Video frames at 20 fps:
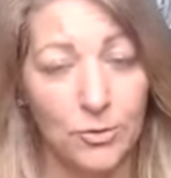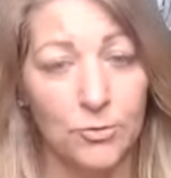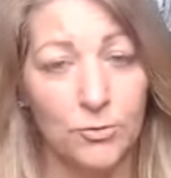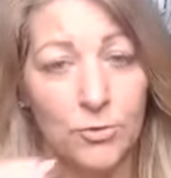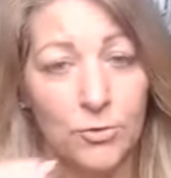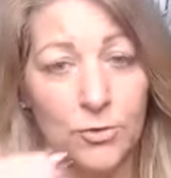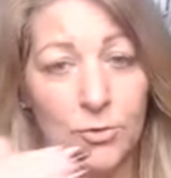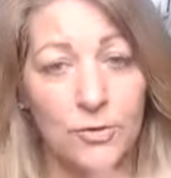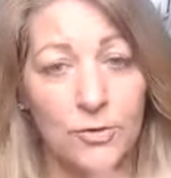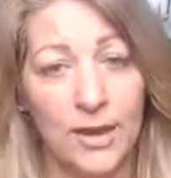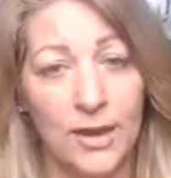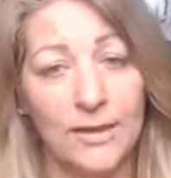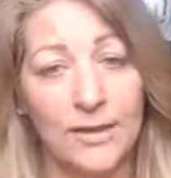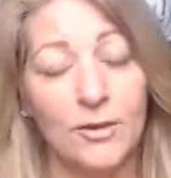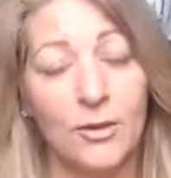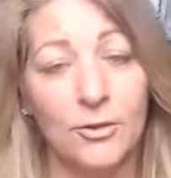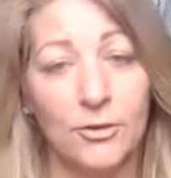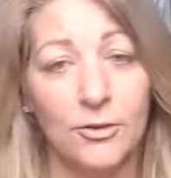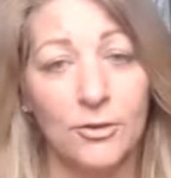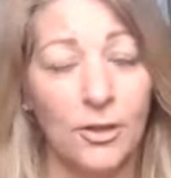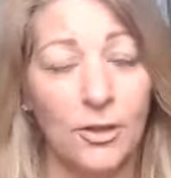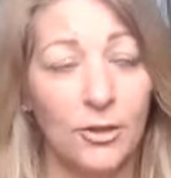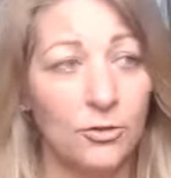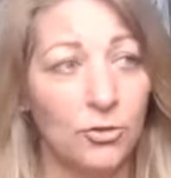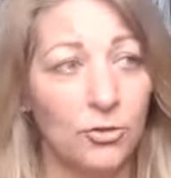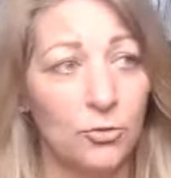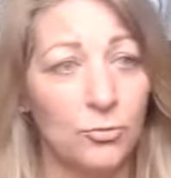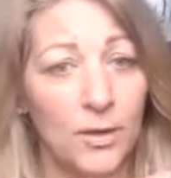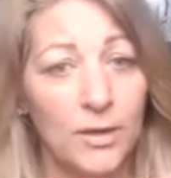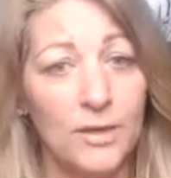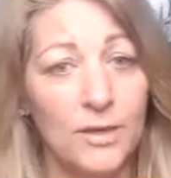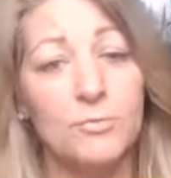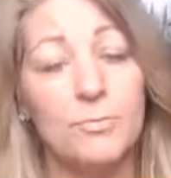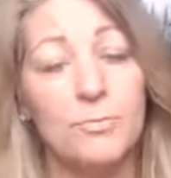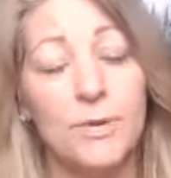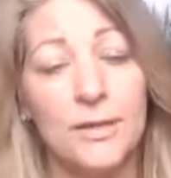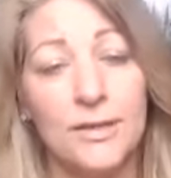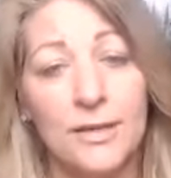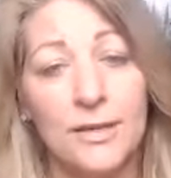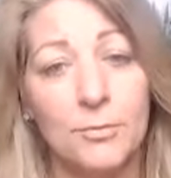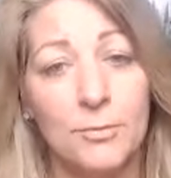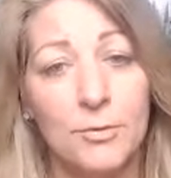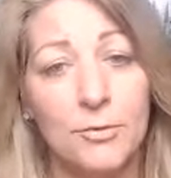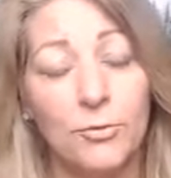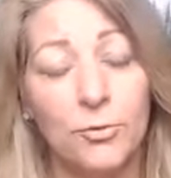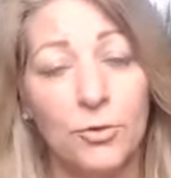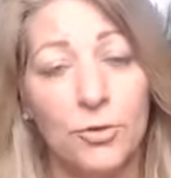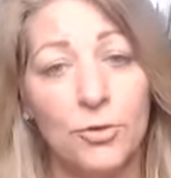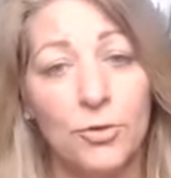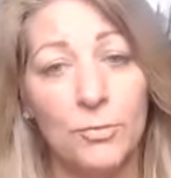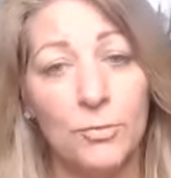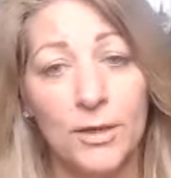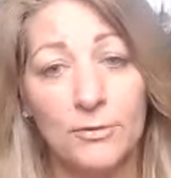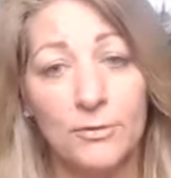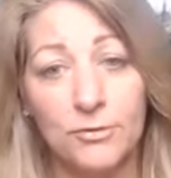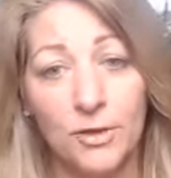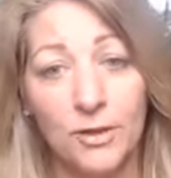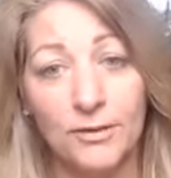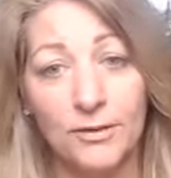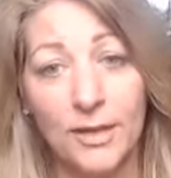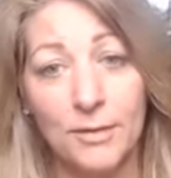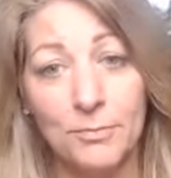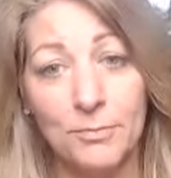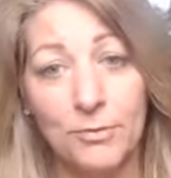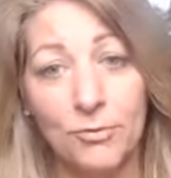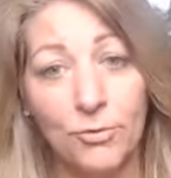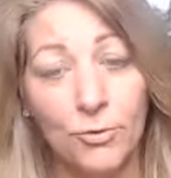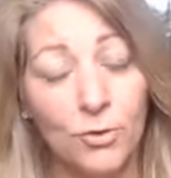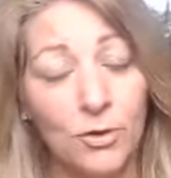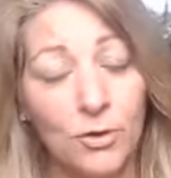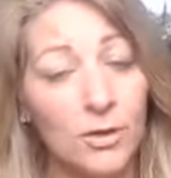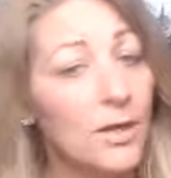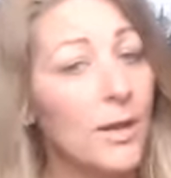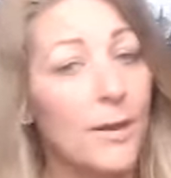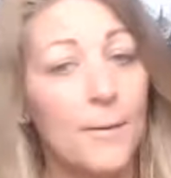you've you've gained all the knowledge you might have been here before you might have done that before